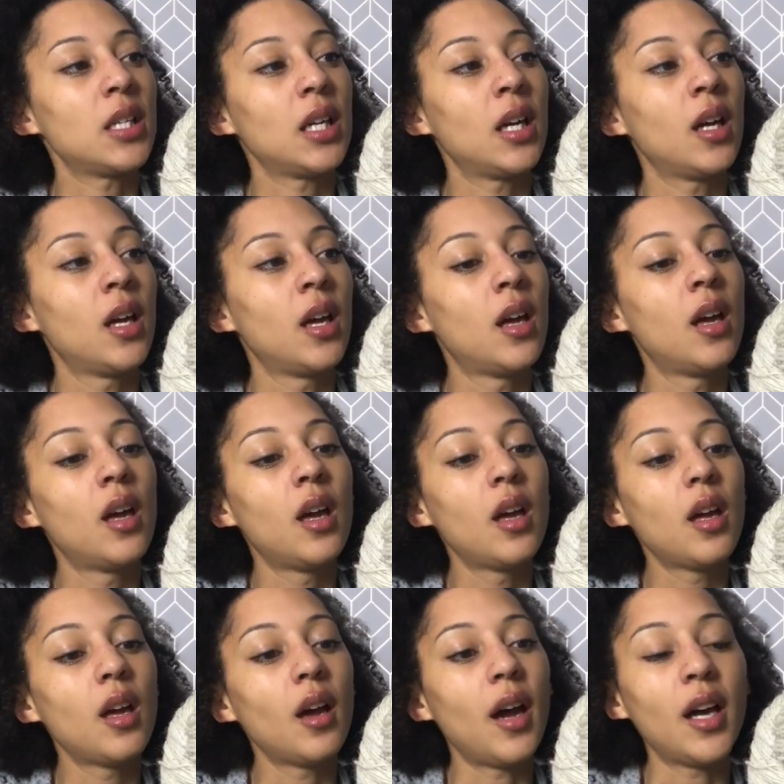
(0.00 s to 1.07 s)
it.
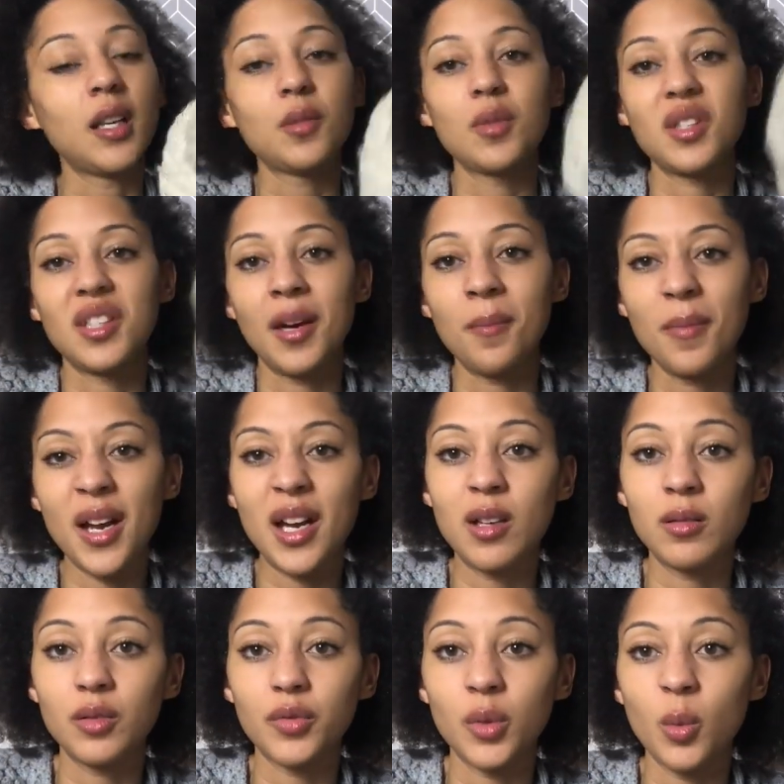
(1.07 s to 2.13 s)
And it was
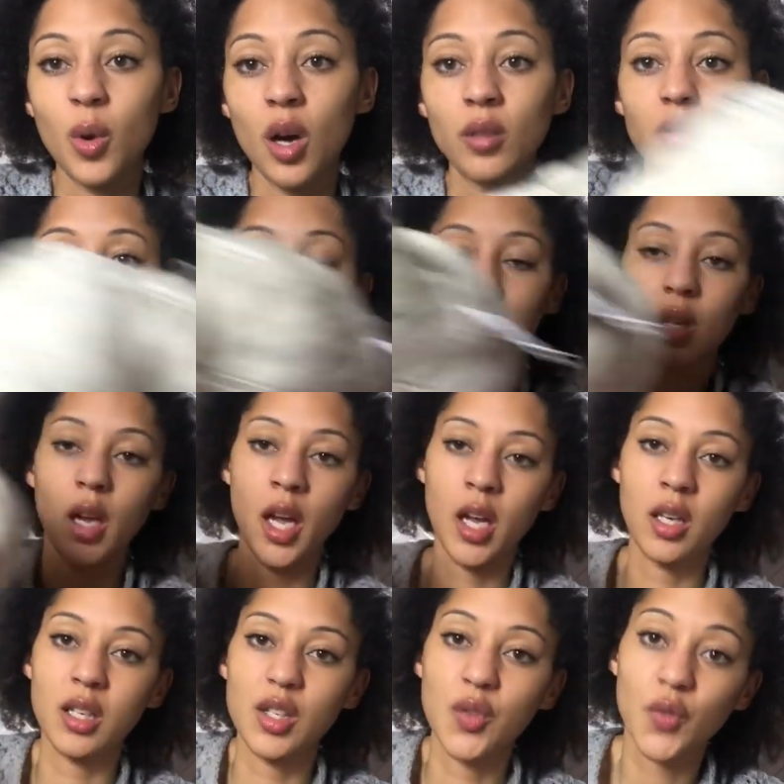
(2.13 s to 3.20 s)
£10 for one, and
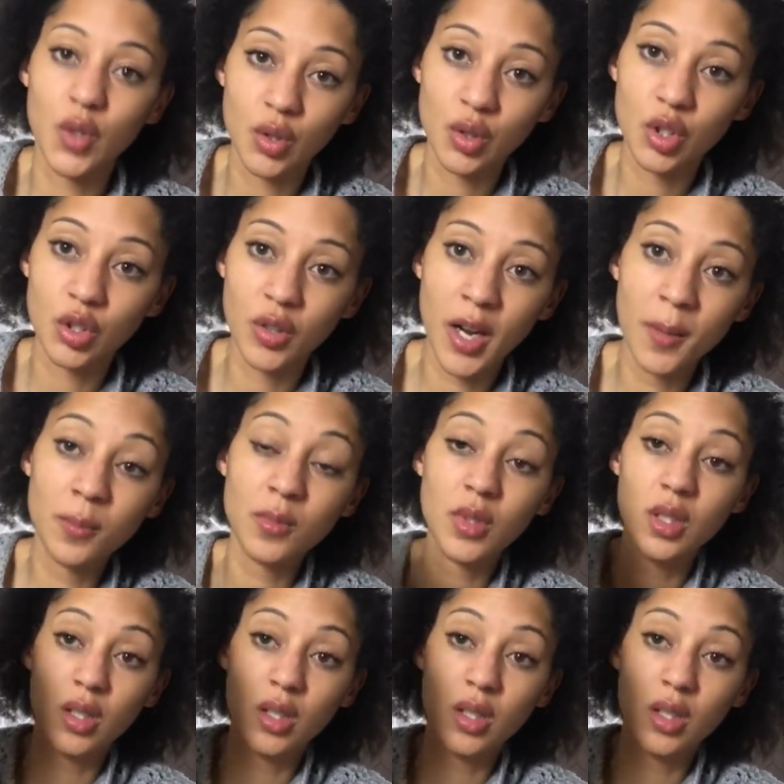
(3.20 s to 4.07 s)
it's 400 grams.